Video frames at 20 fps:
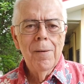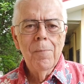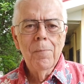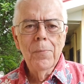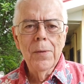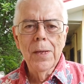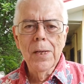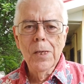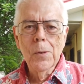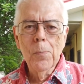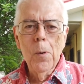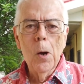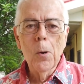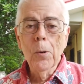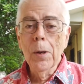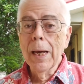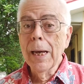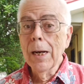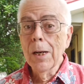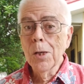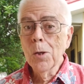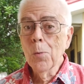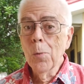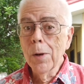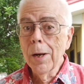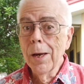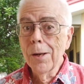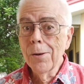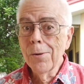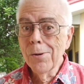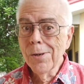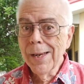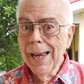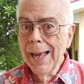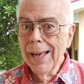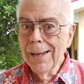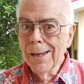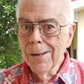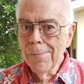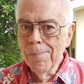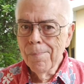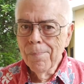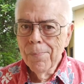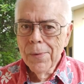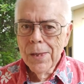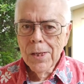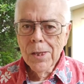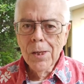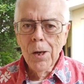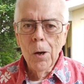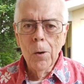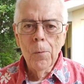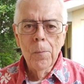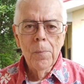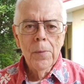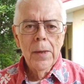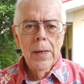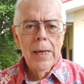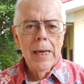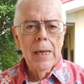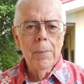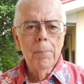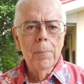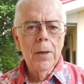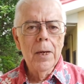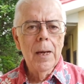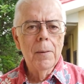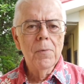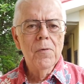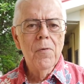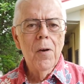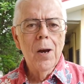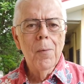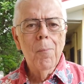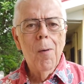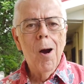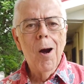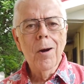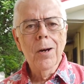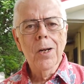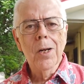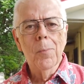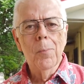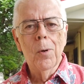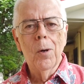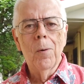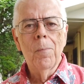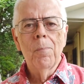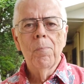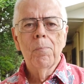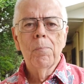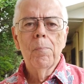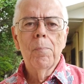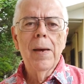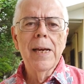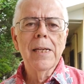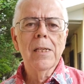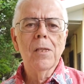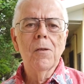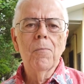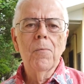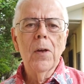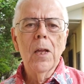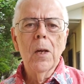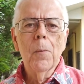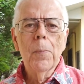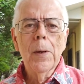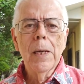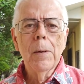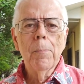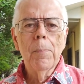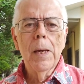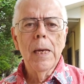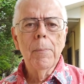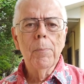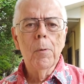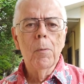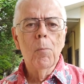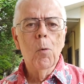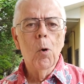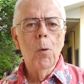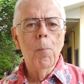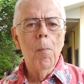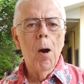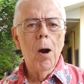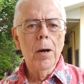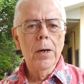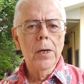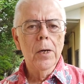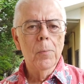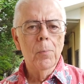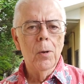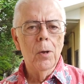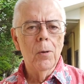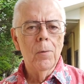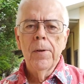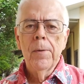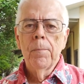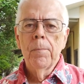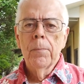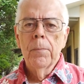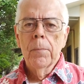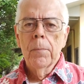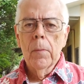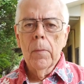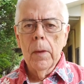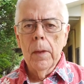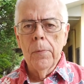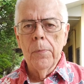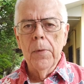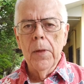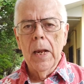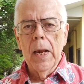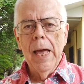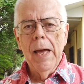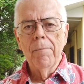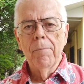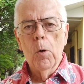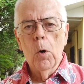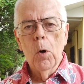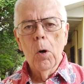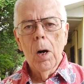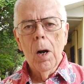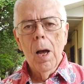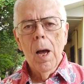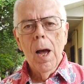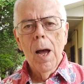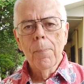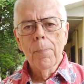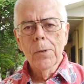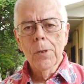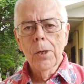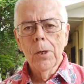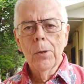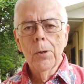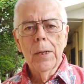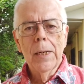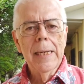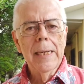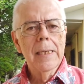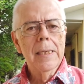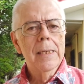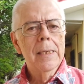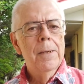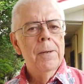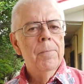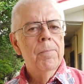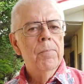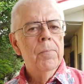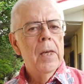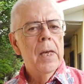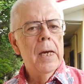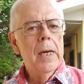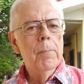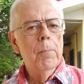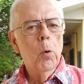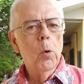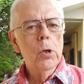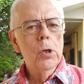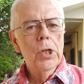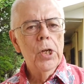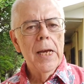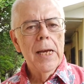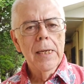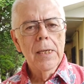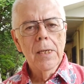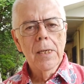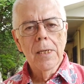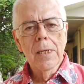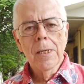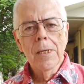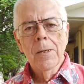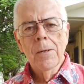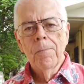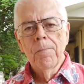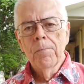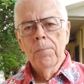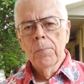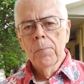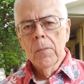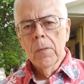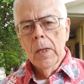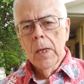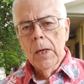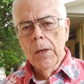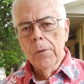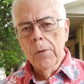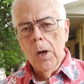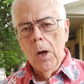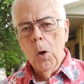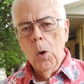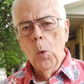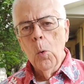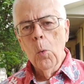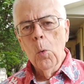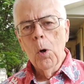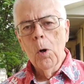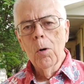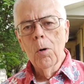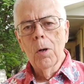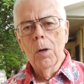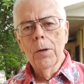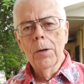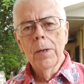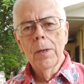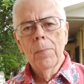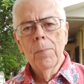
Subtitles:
that spoke English would understand them. So it becomes very marketable. Makes the Philippine people more marketable. They'll have more opportunities and more chances in the whole world